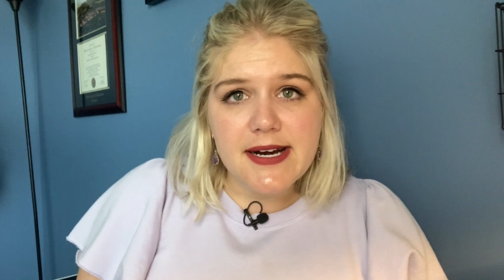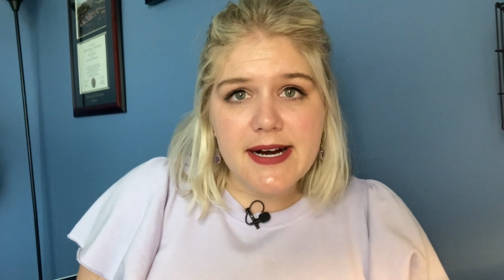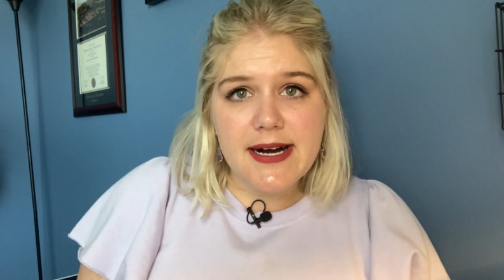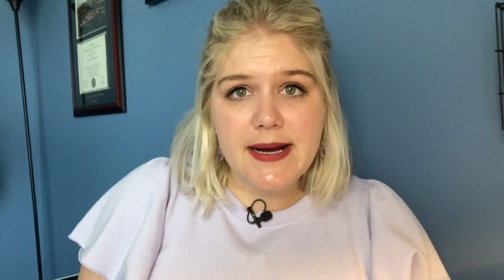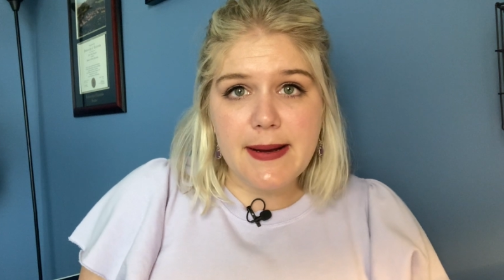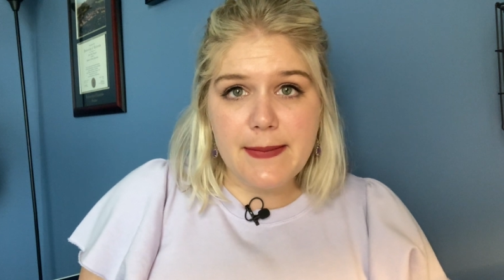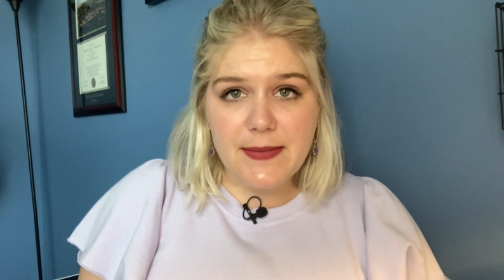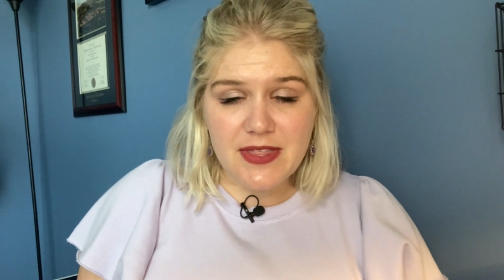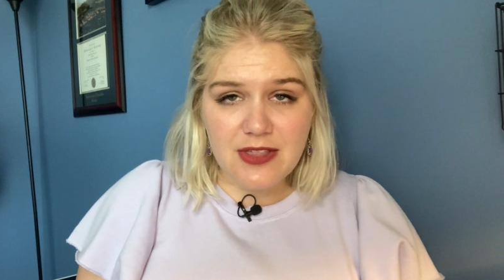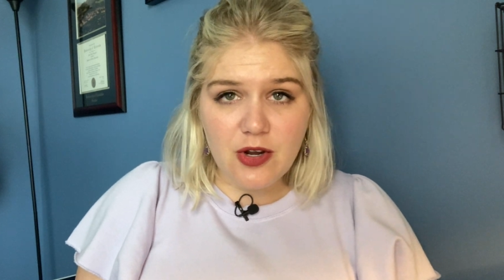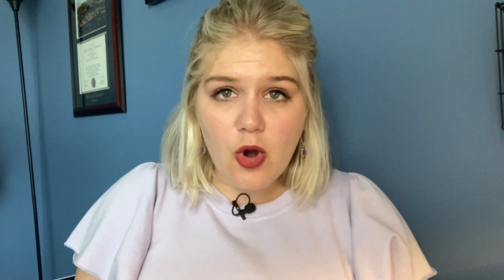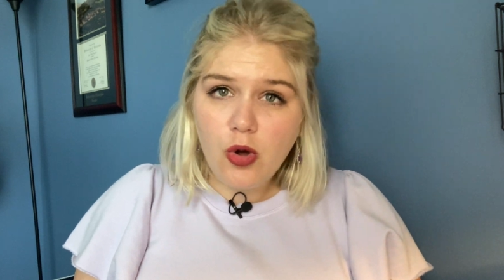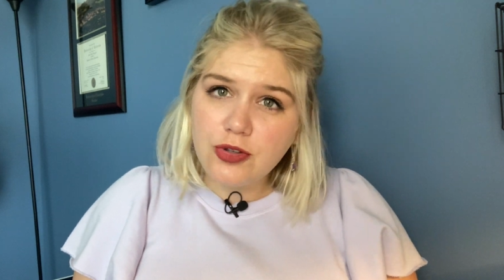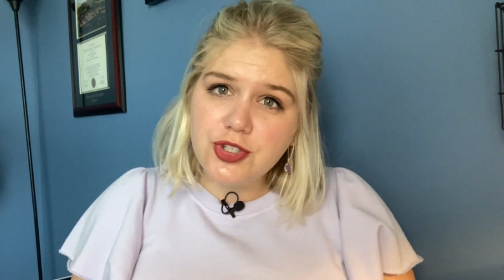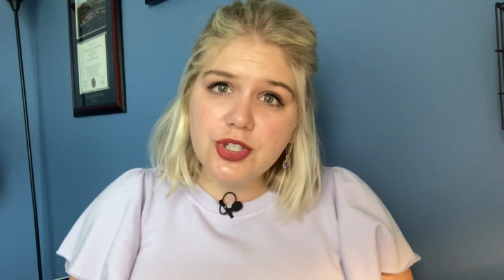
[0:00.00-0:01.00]
The
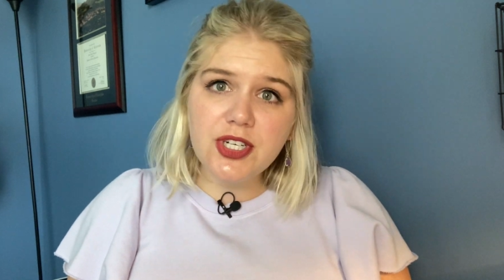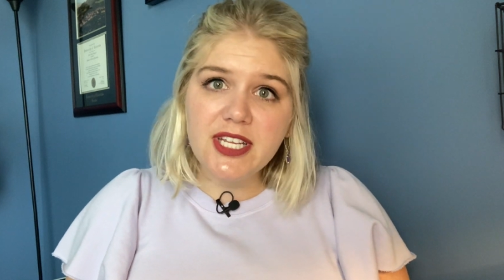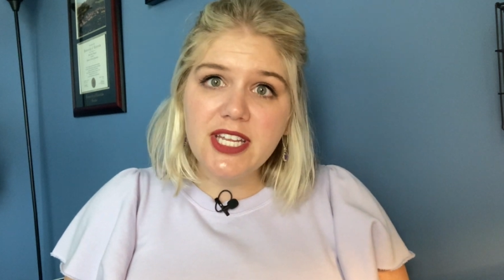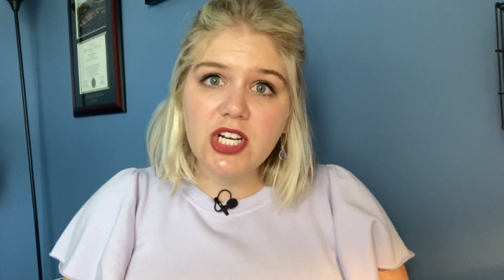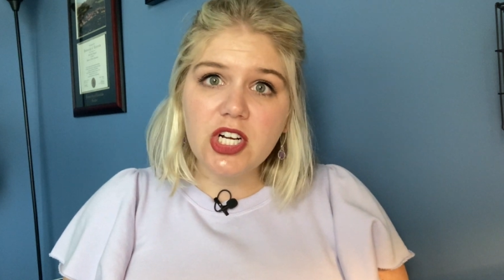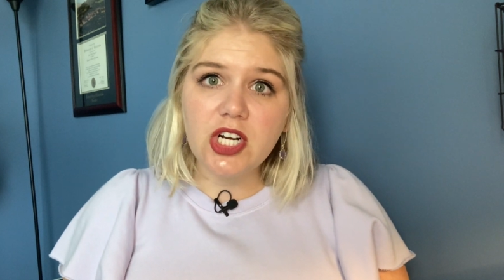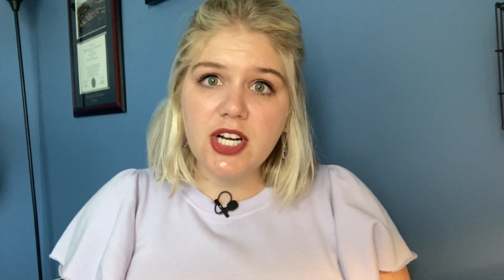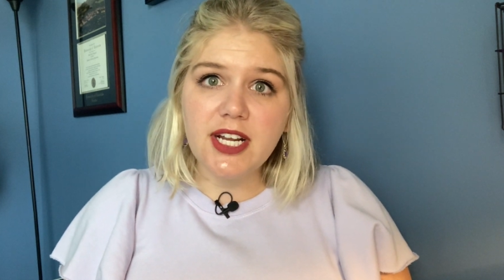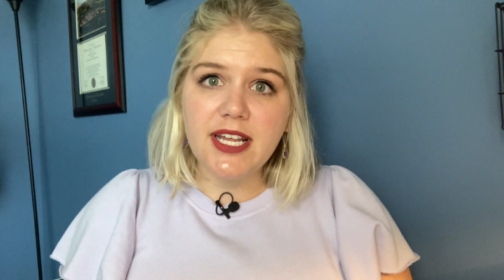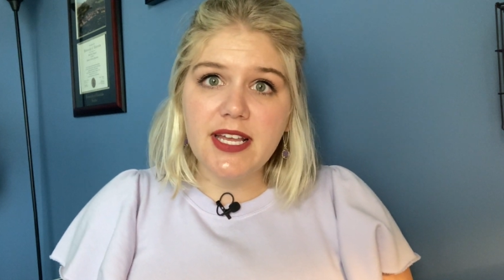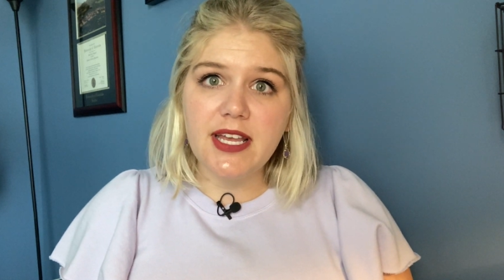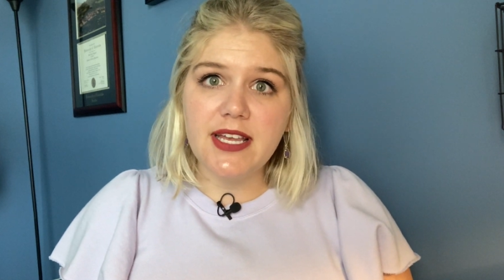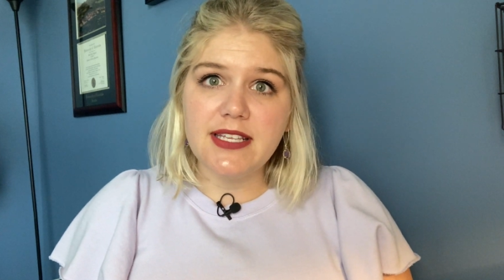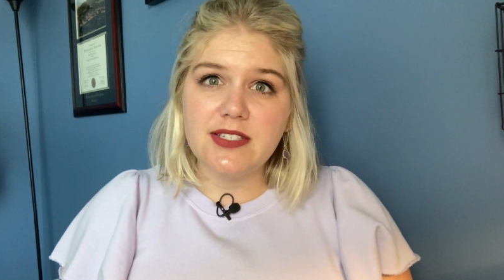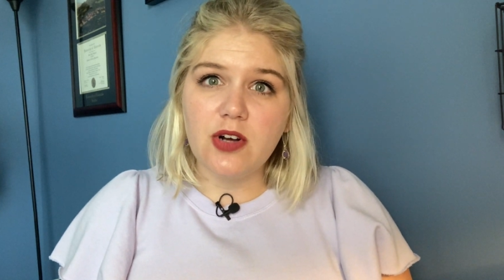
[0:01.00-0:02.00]
culture here
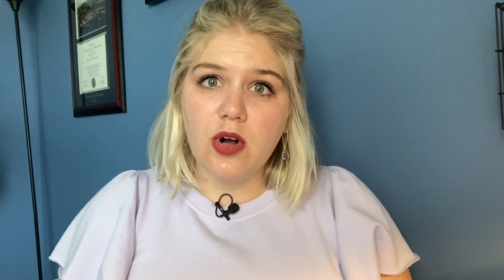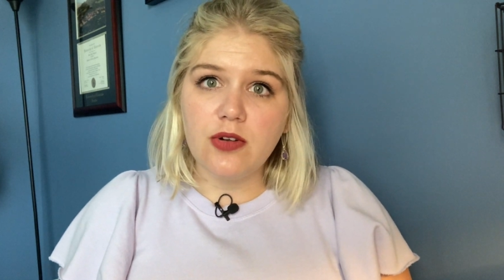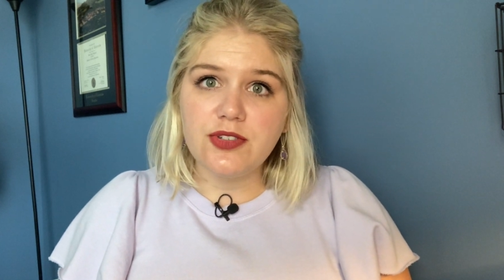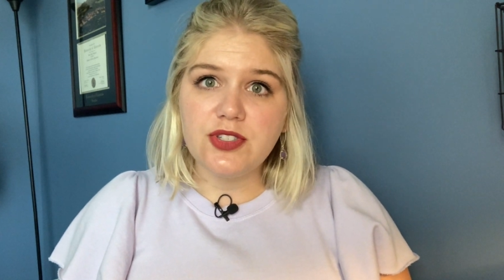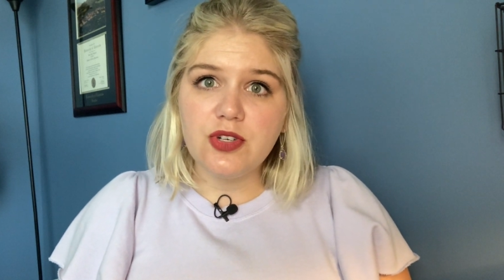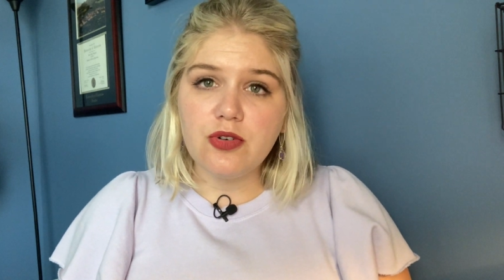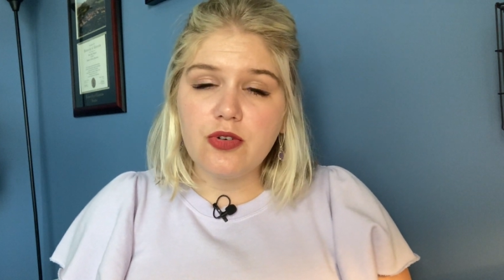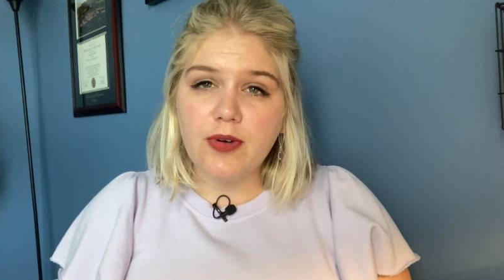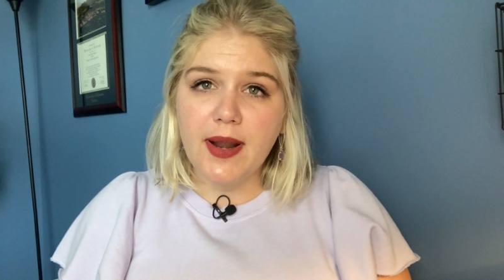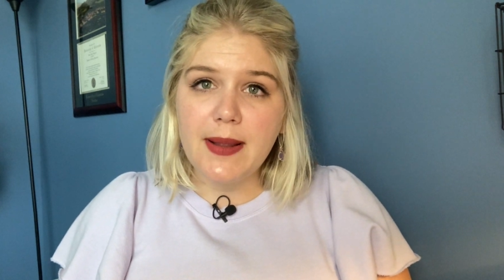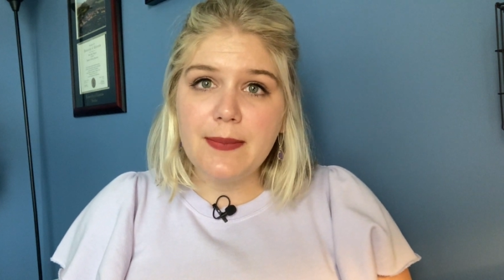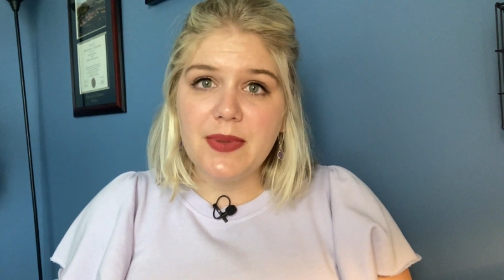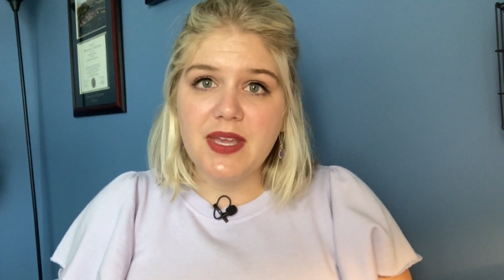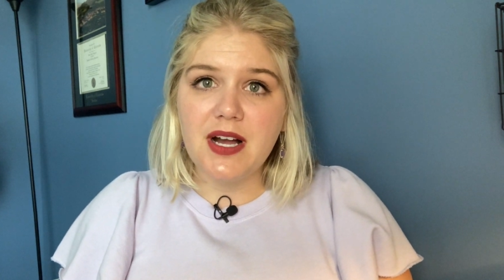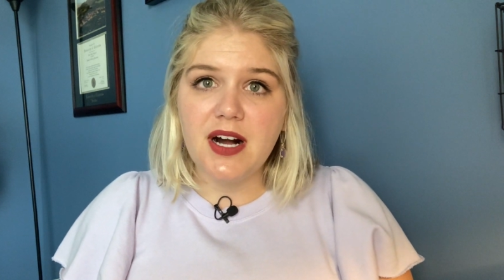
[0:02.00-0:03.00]
is also
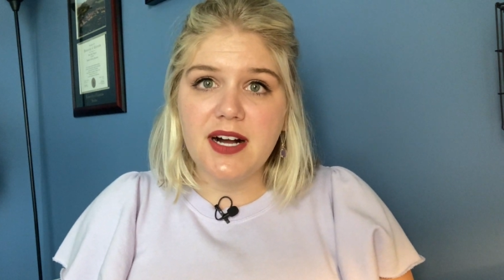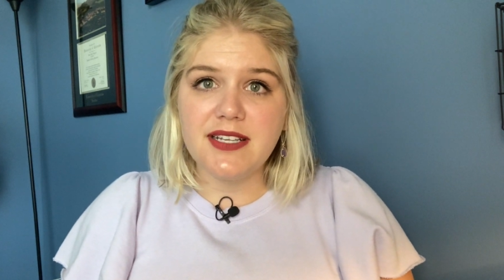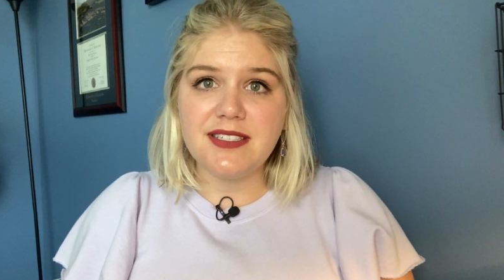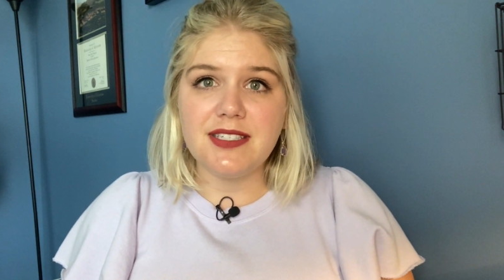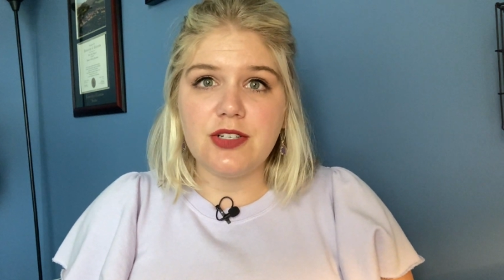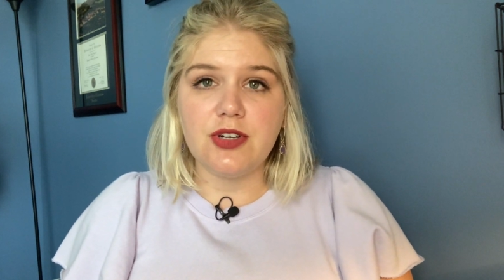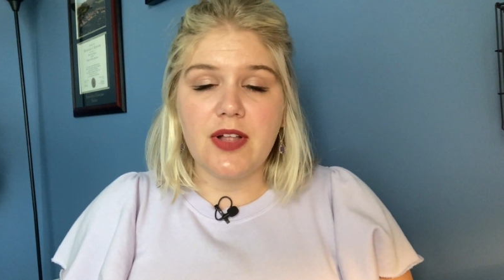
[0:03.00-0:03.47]
great because,